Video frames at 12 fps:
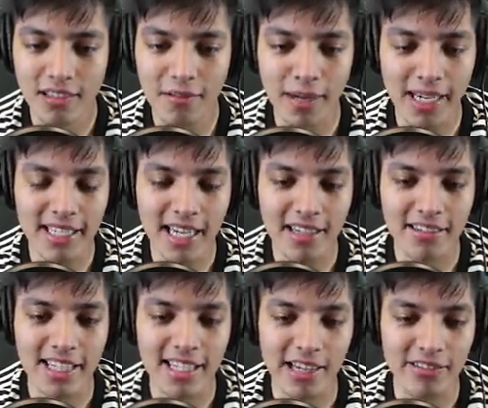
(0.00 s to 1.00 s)
Oh my
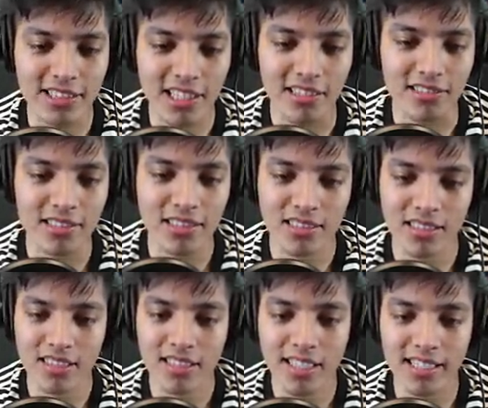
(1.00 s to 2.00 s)
god. Okay, that was close.
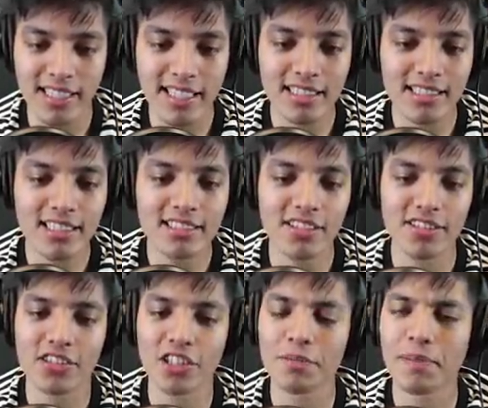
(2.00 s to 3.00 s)
I think it's easier
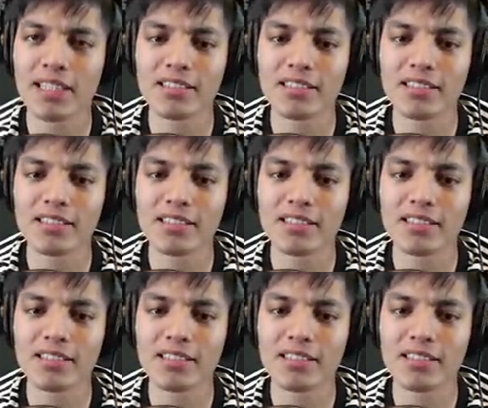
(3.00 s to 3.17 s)
in third